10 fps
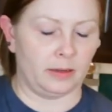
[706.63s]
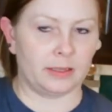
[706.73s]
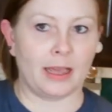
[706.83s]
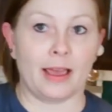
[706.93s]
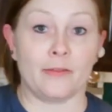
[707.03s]

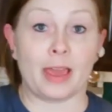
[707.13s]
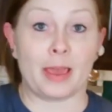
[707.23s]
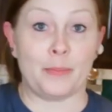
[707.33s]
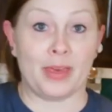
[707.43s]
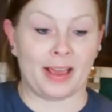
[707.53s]
So I have
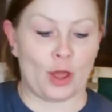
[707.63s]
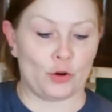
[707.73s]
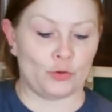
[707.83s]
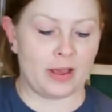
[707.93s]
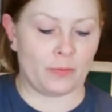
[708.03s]
a
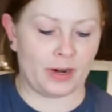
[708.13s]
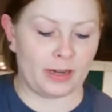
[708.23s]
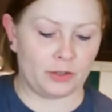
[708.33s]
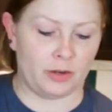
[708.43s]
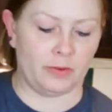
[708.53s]
big driveway
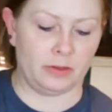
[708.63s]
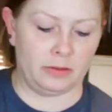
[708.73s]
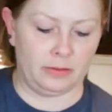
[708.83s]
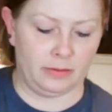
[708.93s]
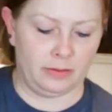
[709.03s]
to shovel.